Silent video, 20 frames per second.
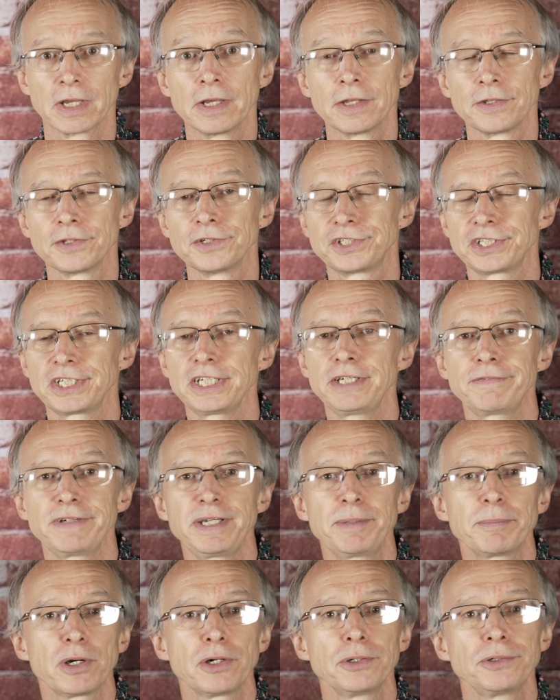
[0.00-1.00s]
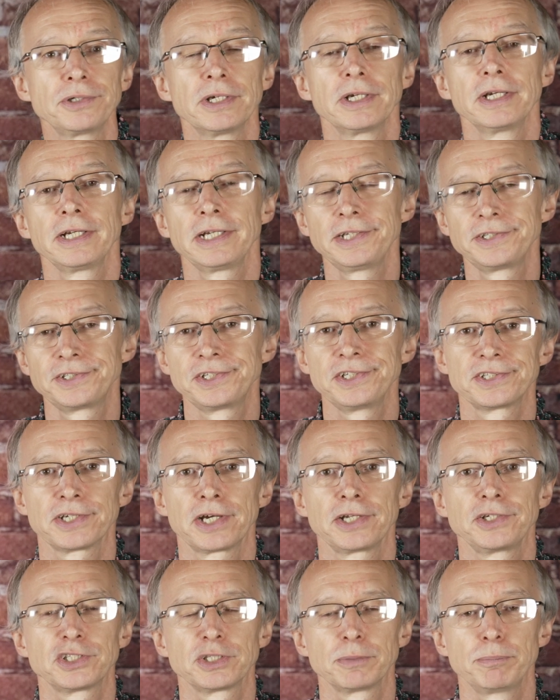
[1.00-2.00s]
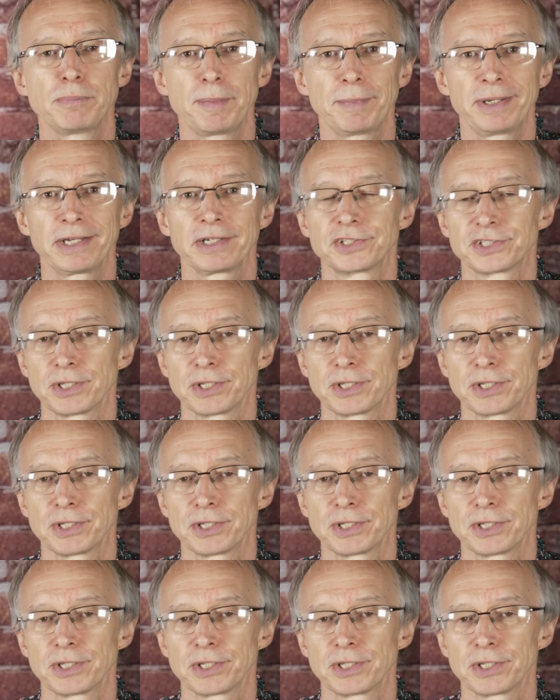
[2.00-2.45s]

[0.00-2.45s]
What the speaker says: The TV mode is designed to mimic